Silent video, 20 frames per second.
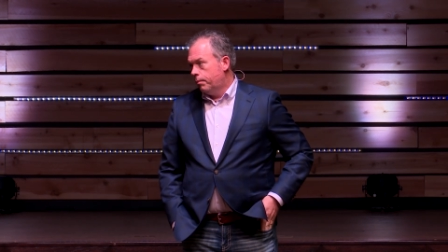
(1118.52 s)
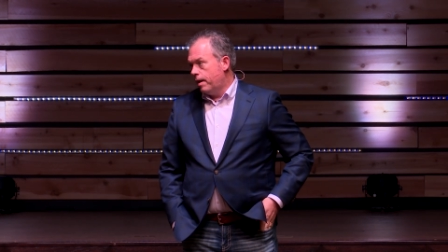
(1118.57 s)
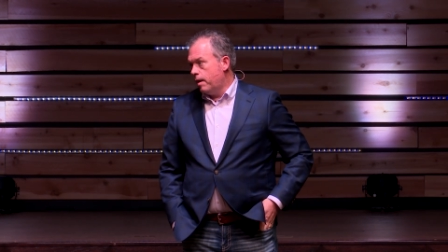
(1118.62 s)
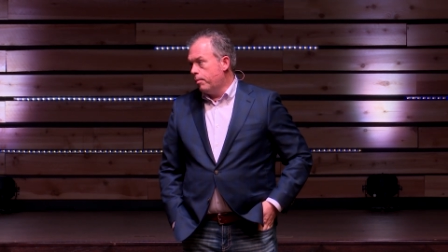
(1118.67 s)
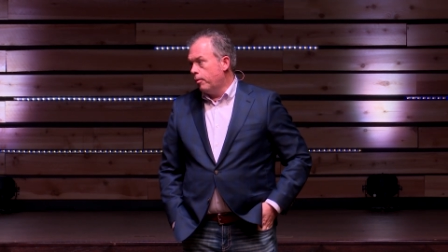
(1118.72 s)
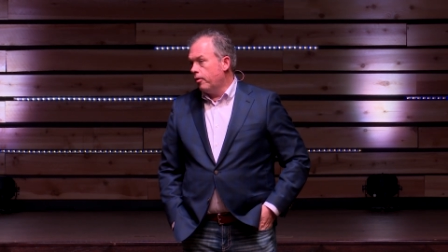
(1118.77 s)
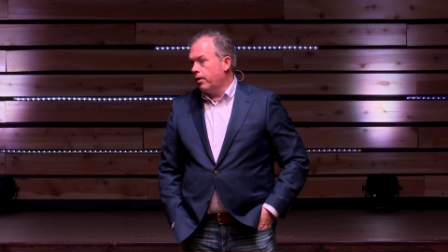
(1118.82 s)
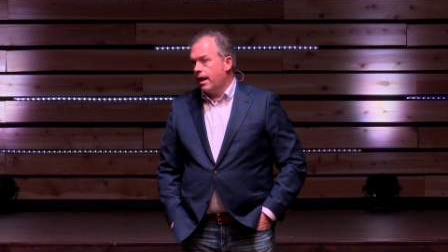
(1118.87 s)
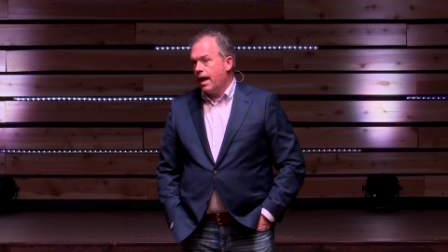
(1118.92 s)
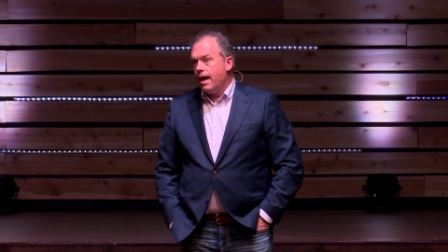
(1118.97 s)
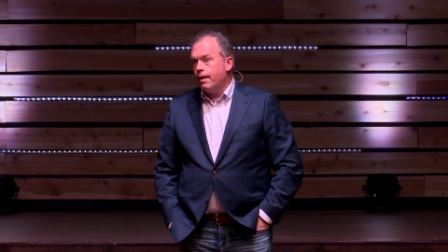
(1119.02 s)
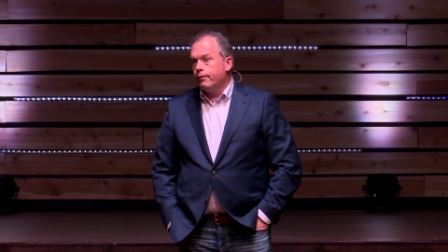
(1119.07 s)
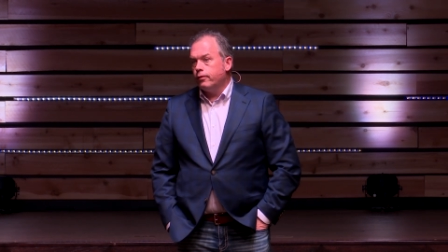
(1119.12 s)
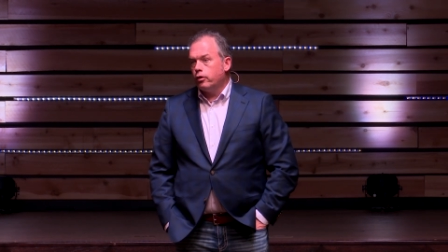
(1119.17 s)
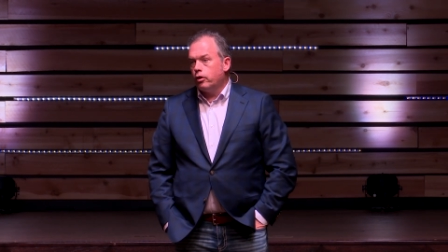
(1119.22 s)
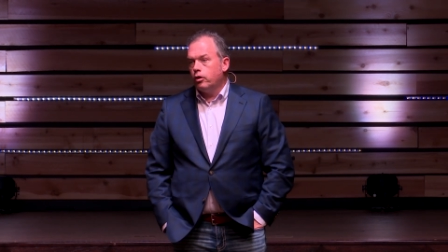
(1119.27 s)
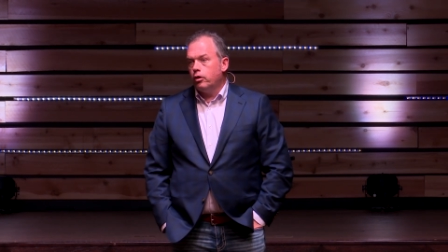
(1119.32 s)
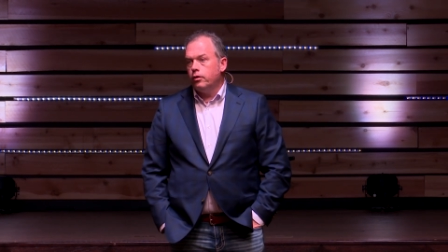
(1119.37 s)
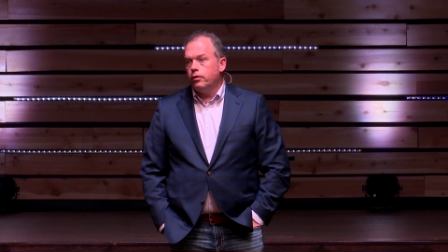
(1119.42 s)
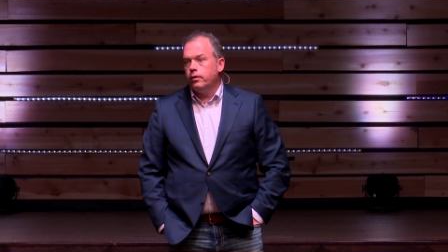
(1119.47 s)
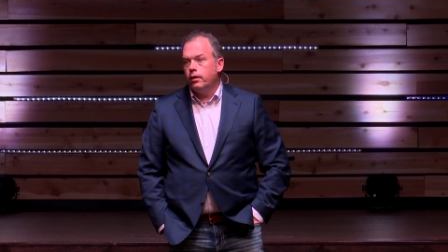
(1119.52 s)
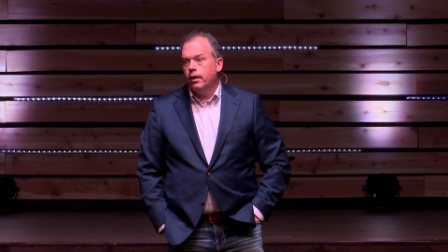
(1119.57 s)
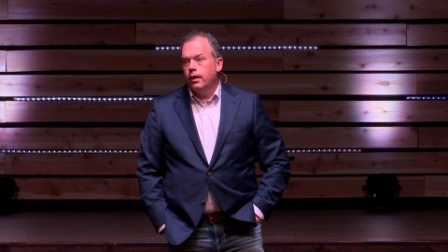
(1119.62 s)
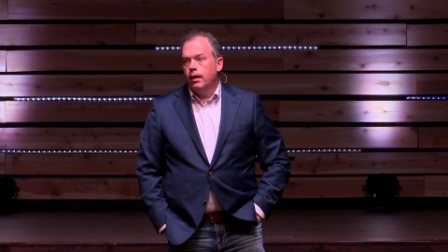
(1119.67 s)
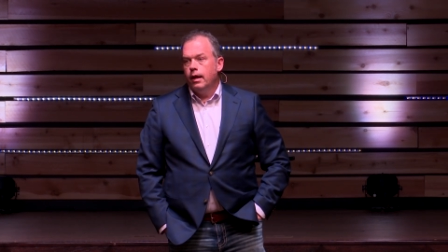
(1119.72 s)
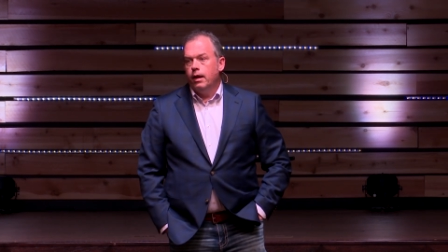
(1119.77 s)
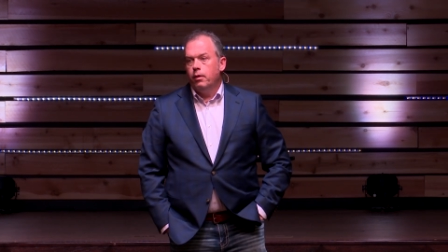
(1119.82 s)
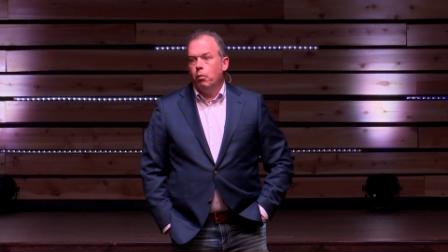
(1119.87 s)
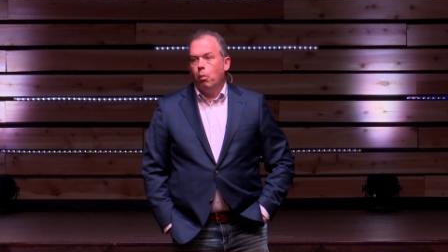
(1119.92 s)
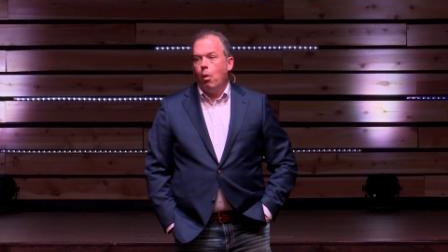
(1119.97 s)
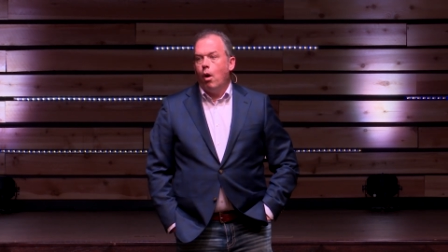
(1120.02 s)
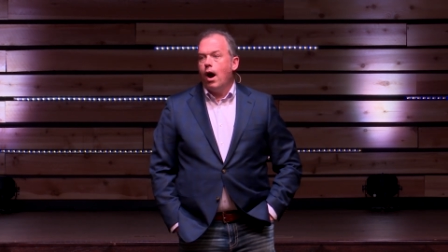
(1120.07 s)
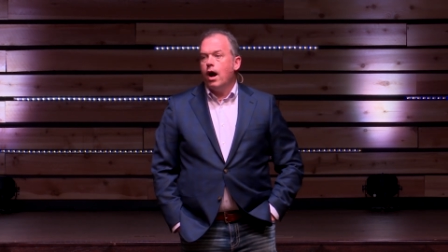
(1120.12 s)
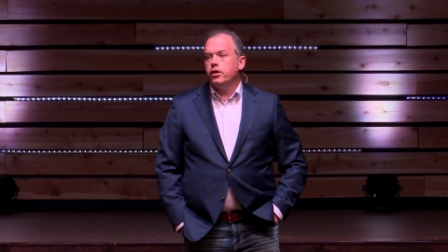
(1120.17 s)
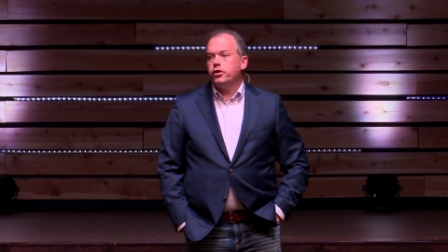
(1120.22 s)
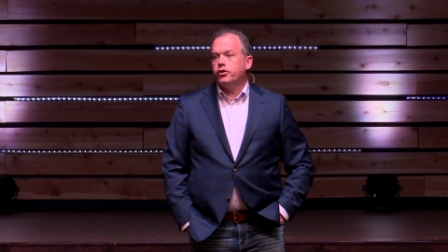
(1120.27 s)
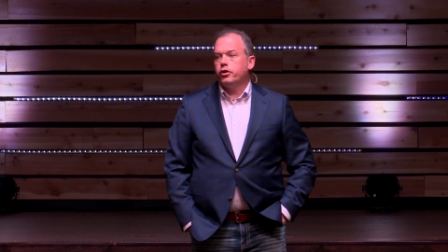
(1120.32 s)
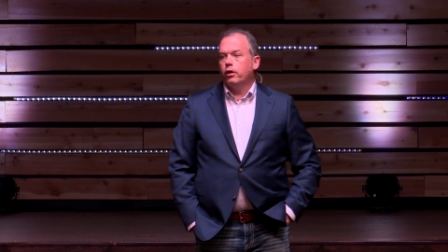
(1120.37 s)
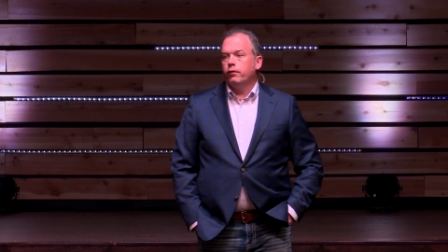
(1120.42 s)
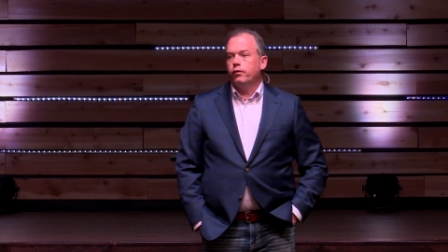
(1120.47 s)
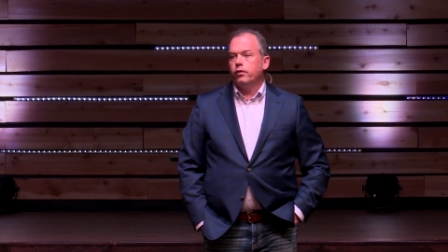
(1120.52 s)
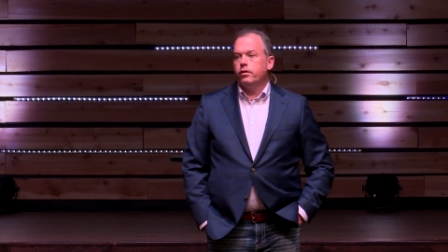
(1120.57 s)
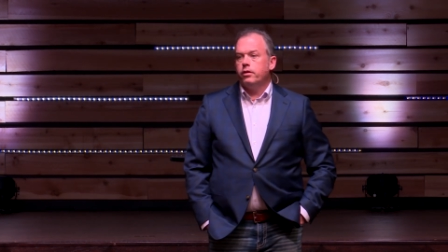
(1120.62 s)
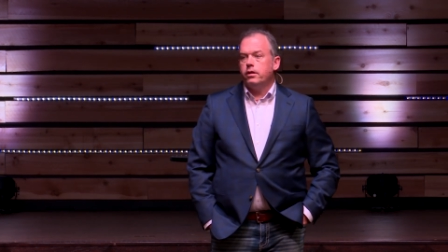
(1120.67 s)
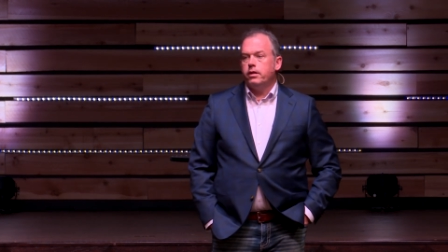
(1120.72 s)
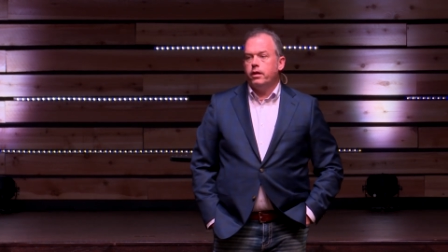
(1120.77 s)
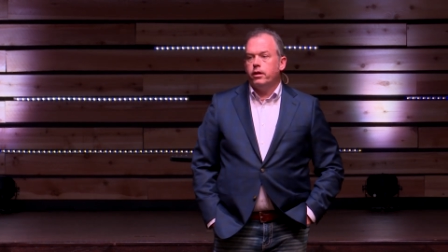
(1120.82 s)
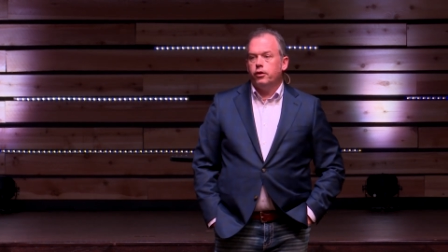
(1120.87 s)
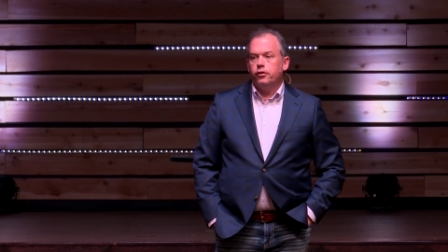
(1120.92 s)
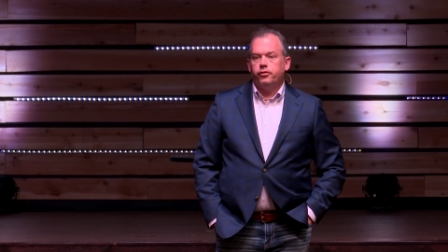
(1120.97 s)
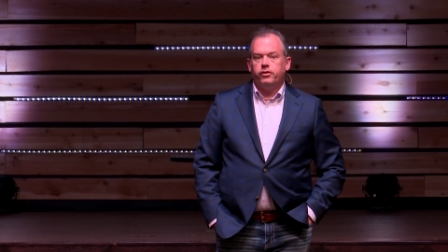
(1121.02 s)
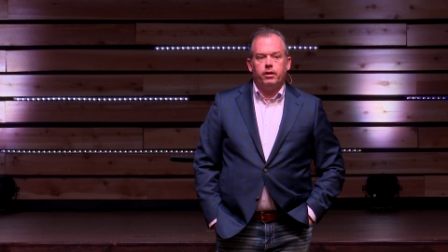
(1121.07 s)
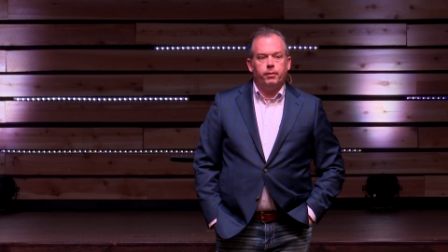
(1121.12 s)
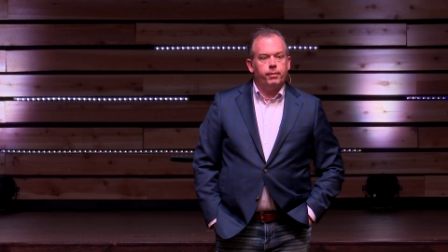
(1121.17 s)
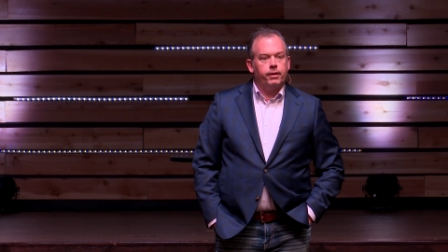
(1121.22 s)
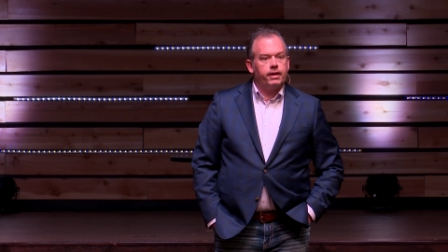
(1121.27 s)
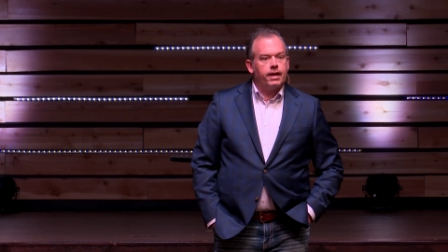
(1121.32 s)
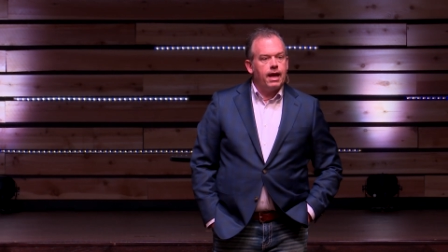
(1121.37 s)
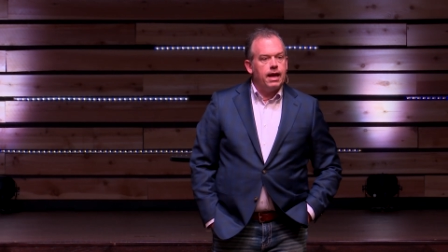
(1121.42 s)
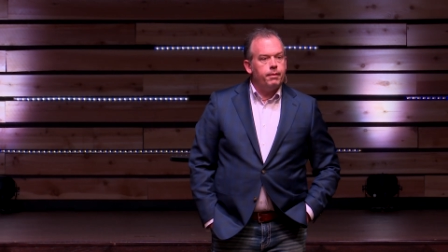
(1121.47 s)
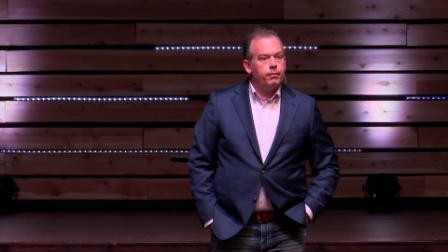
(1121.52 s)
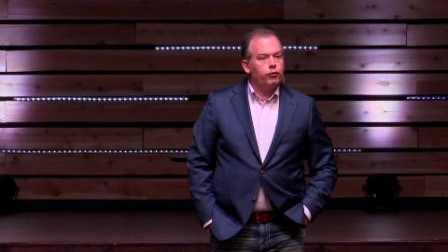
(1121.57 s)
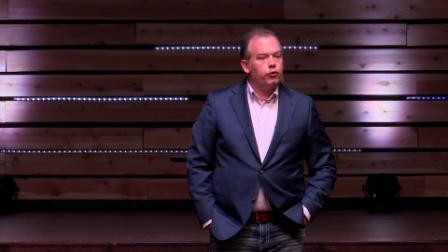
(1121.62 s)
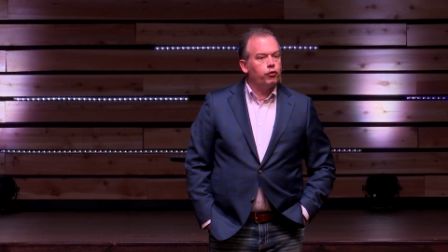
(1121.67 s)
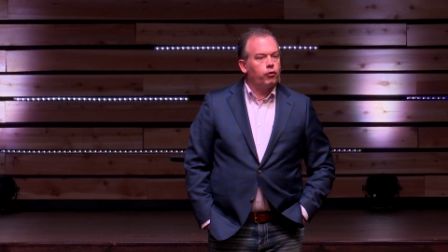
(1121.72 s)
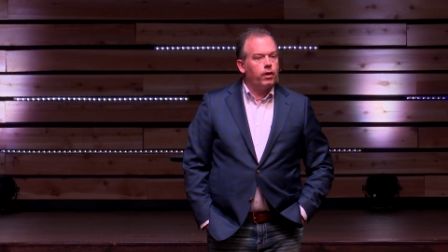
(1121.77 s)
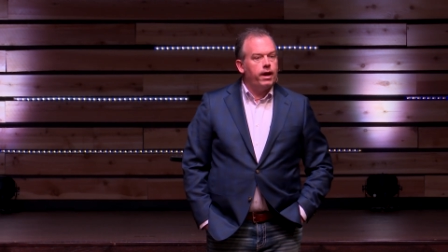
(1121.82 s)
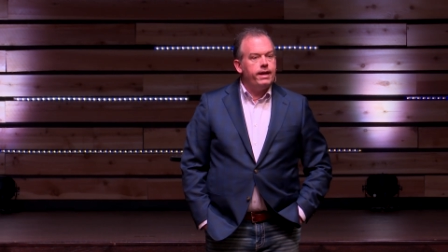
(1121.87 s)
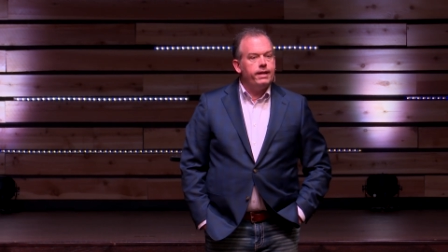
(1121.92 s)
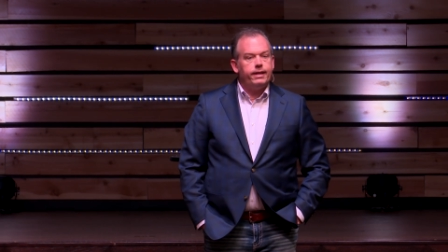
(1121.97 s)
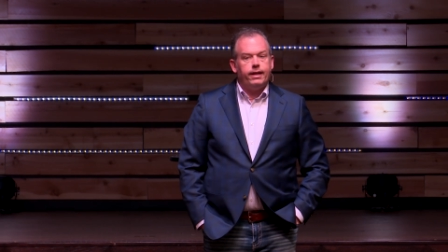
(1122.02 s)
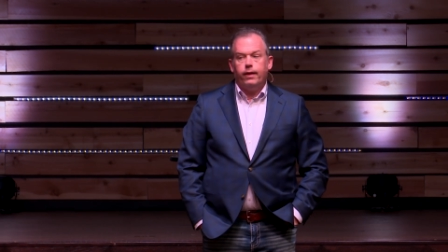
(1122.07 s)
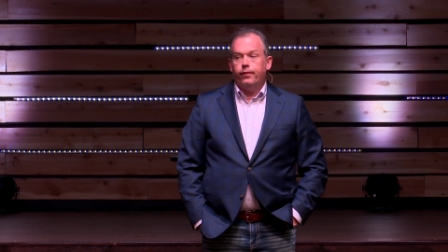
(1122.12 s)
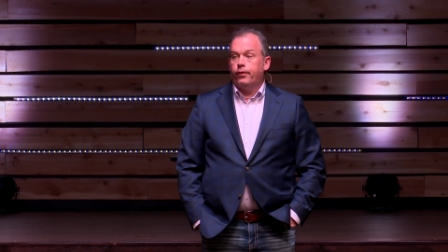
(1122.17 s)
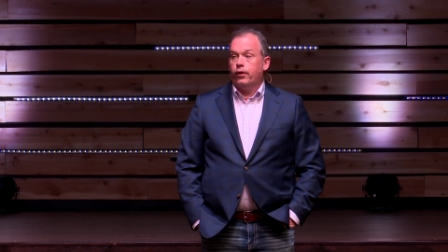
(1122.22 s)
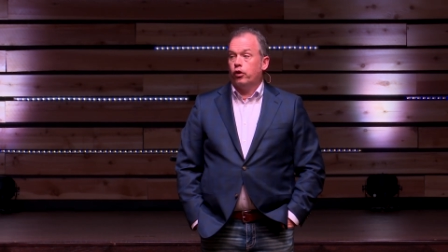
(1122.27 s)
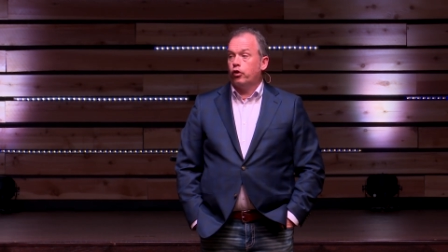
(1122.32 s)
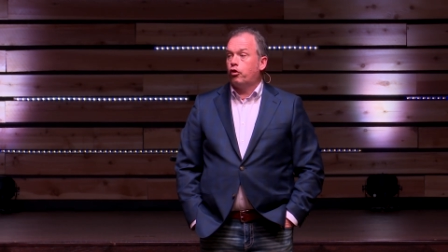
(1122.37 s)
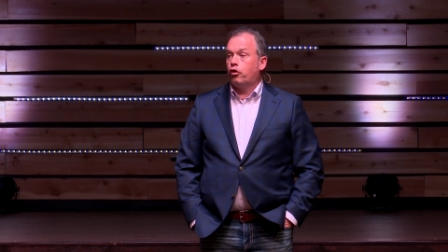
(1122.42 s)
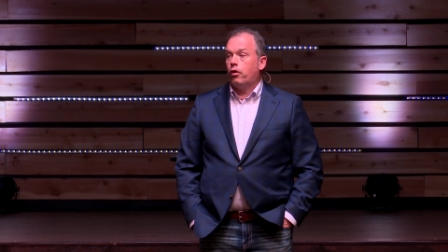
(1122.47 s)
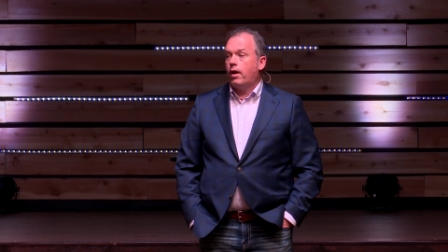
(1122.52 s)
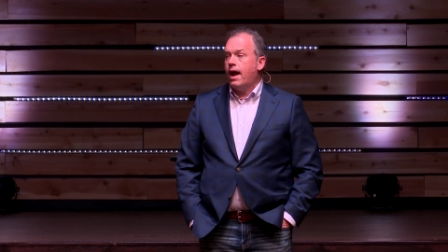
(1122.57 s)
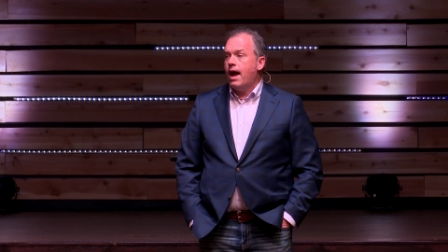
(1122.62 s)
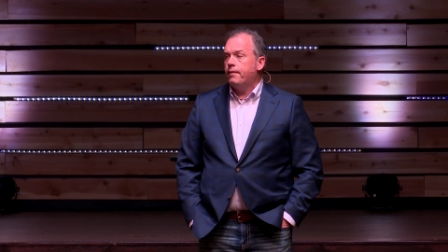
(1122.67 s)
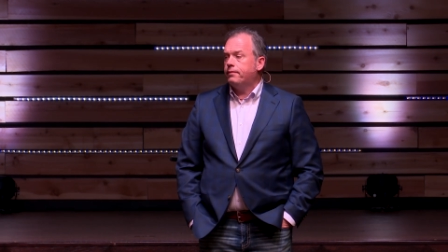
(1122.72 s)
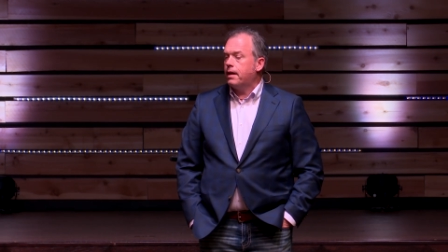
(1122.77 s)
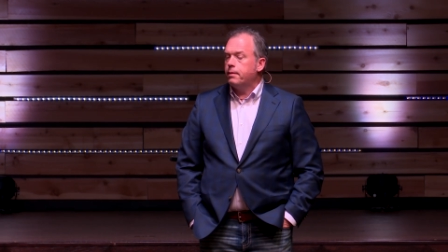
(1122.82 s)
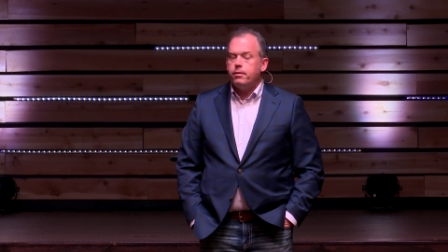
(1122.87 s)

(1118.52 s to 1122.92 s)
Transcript: People that I've learned and watched over the years that became great in their craft.